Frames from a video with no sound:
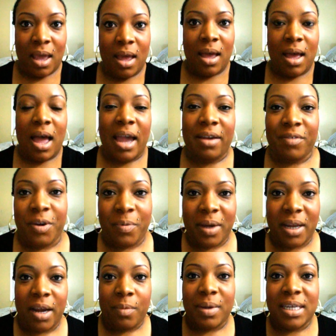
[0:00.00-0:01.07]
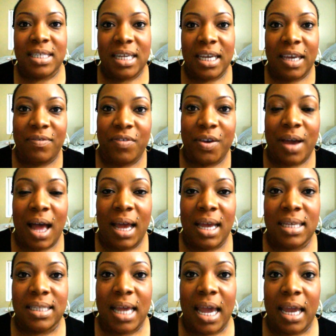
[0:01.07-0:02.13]
Hi everyone, I wanted to give you
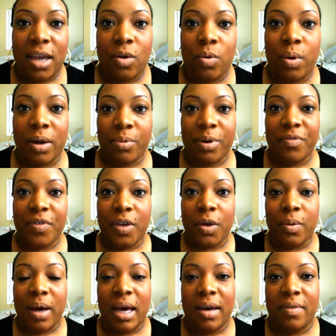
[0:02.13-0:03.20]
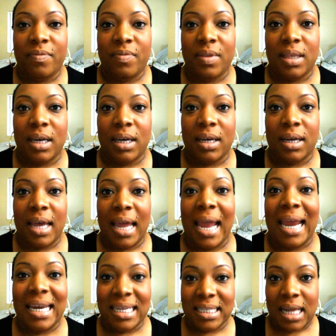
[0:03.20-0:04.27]
guys a quick review of the
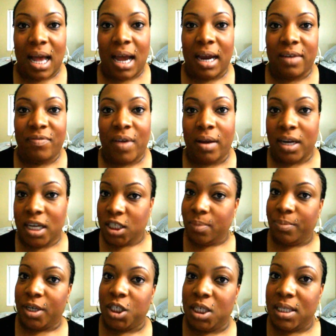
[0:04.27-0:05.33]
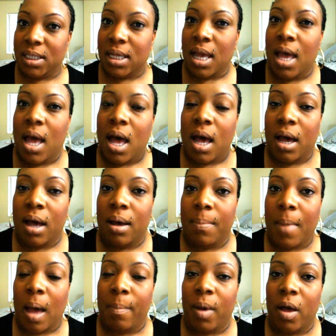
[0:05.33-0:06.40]
adesign foundation brushes.
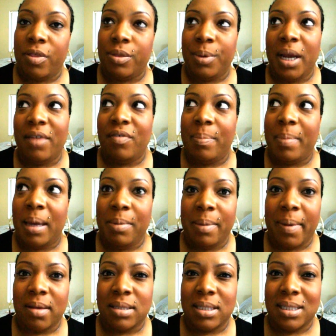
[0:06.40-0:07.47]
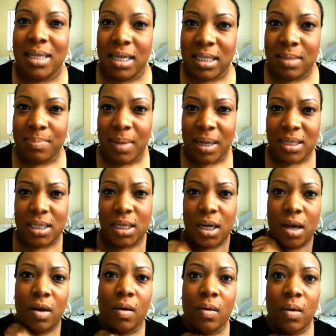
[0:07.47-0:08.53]
I bought 3 of them maybe about 6 months
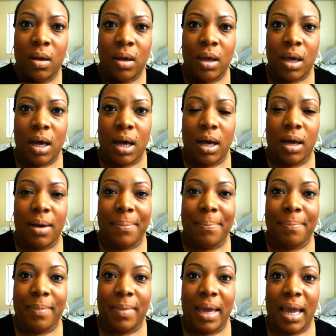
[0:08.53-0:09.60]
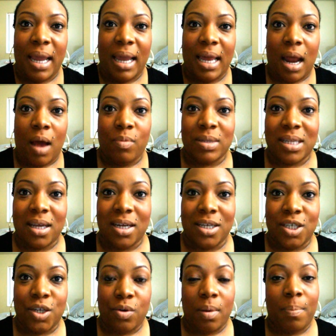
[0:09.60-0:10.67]
ago, and I was going to
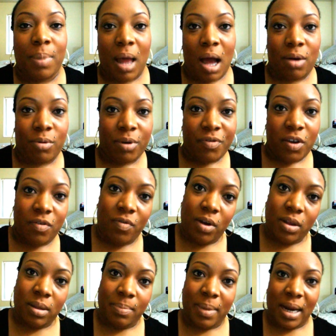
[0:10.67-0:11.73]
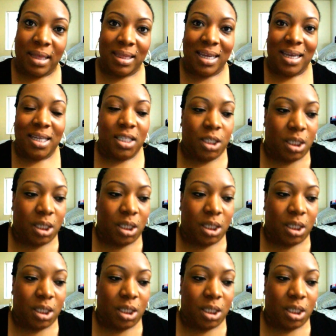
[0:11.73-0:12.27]
do a blog review for them, but I think it's